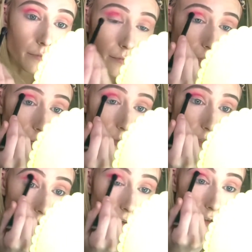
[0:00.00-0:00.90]
And I'm just
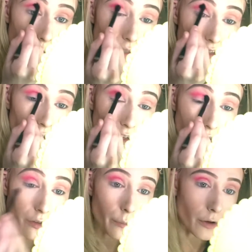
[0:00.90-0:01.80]
kind of doing
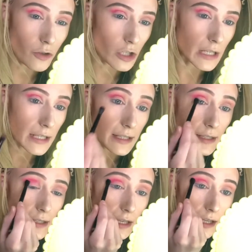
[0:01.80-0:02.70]
circular
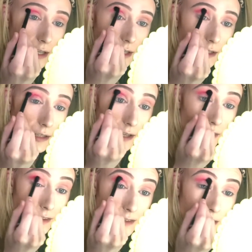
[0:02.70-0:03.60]
motions to get
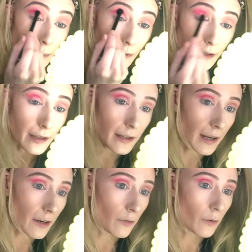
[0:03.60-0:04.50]
this to blend
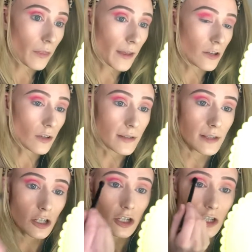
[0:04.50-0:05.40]
kind of with that
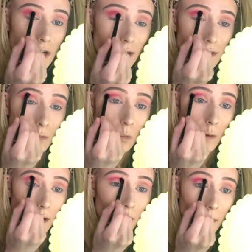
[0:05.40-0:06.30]
transition shade as
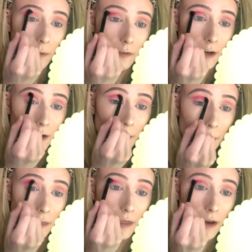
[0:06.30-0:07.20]
well that we've got up
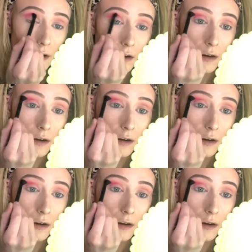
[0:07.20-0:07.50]
there.